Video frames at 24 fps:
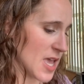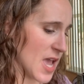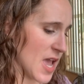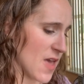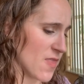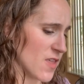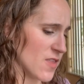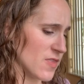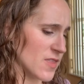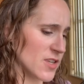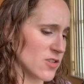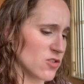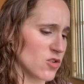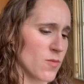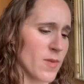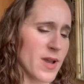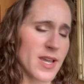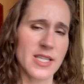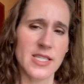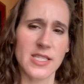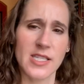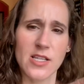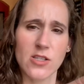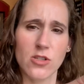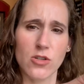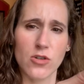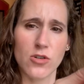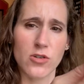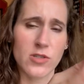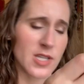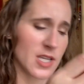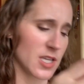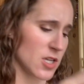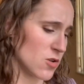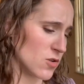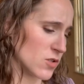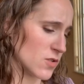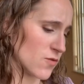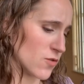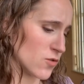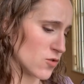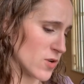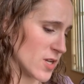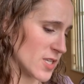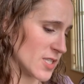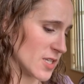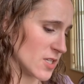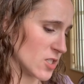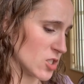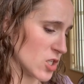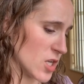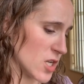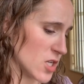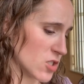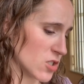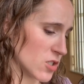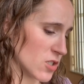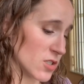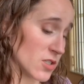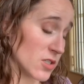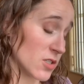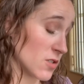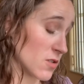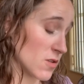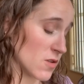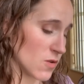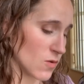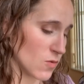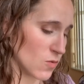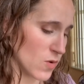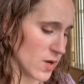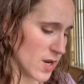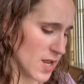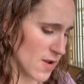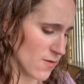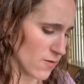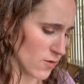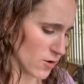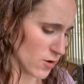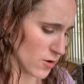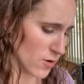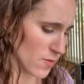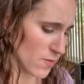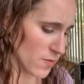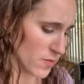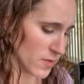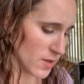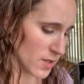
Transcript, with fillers: And then these are my scissors I use for dressing changes, whatever.